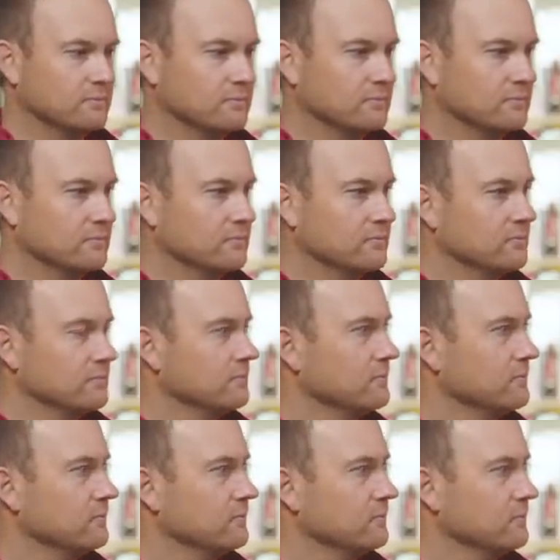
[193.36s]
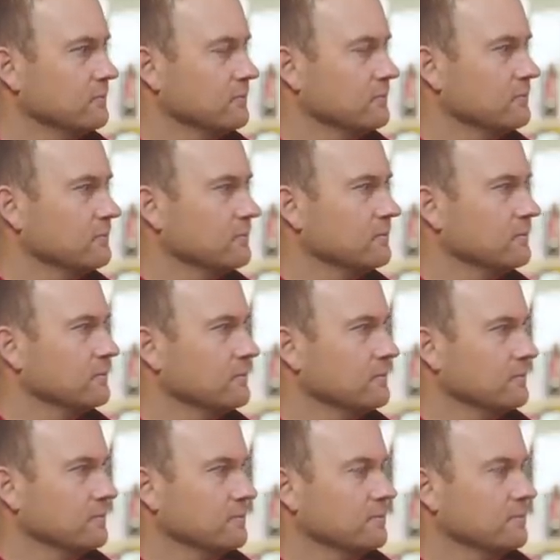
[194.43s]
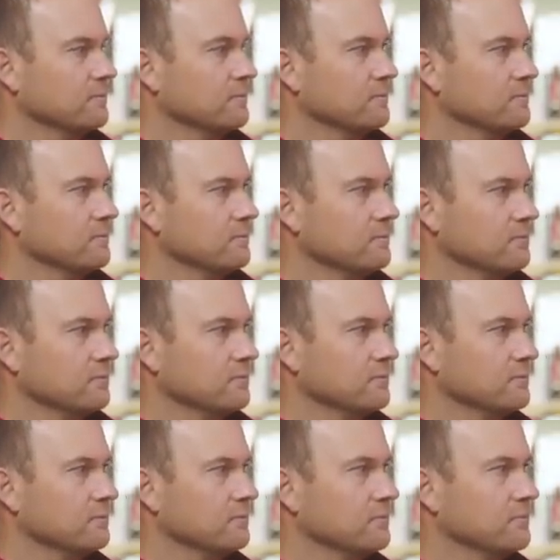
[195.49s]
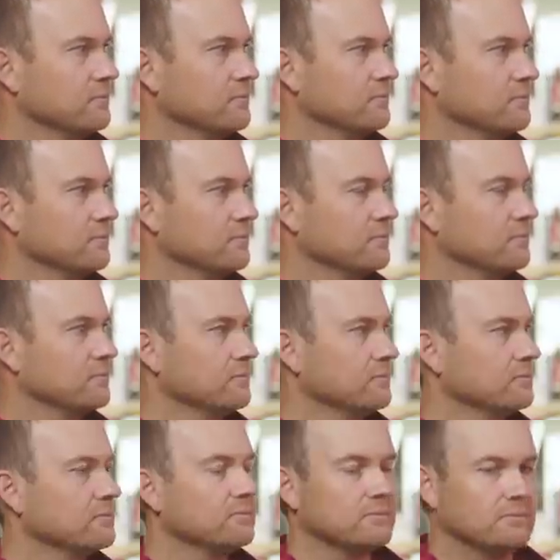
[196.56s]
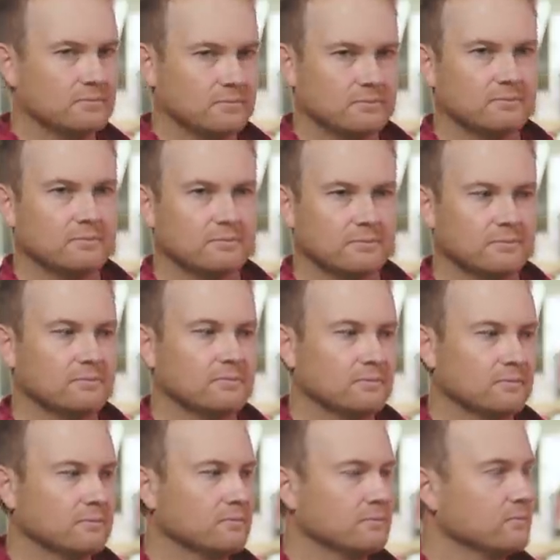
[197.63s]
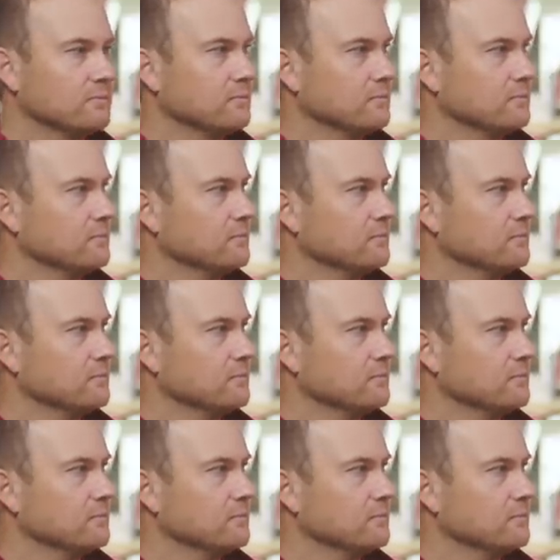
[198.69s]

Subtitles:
This person isn't speaking.